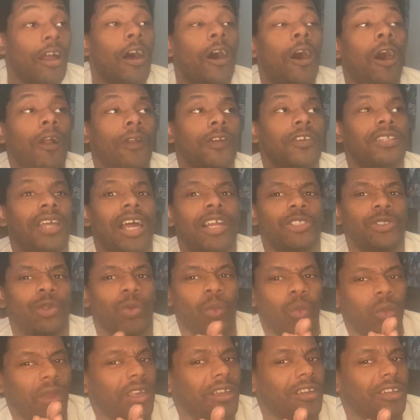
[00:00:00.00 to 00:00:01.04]
Ultrasounds are
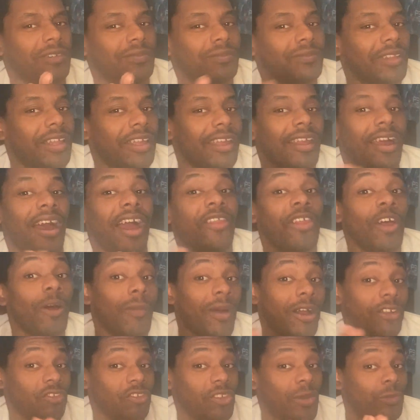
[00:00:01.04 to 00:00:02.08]
weird. Like, I thought
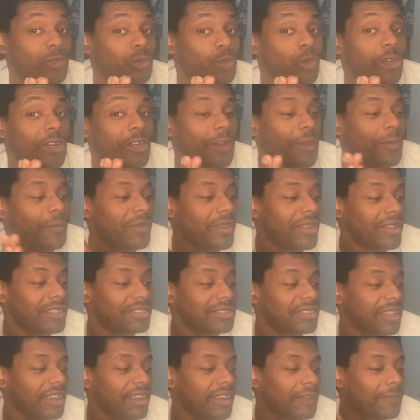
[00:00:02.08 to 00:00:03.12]
ultrasound was weird because
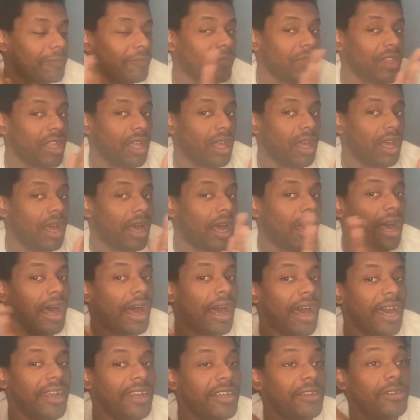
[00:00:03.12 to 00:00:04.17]
like
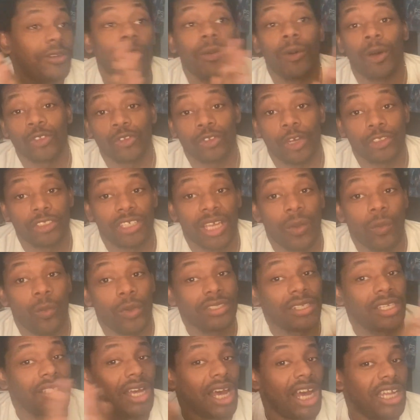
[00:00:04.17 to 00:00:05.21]
I didn't know ultrasound was.